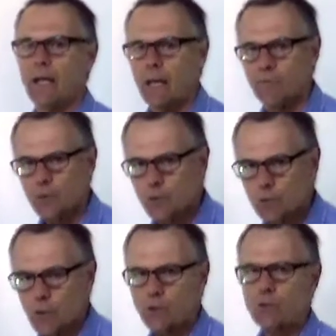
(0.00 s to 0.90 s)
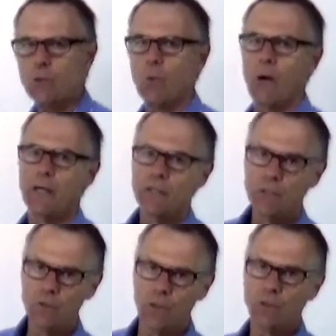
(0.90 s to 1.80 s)
You have to stretch your quads,
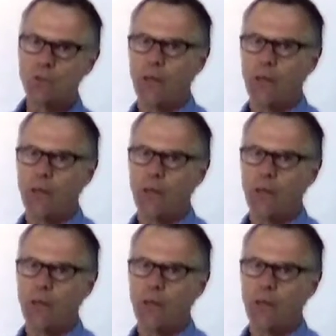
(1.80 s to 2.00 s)
stretch your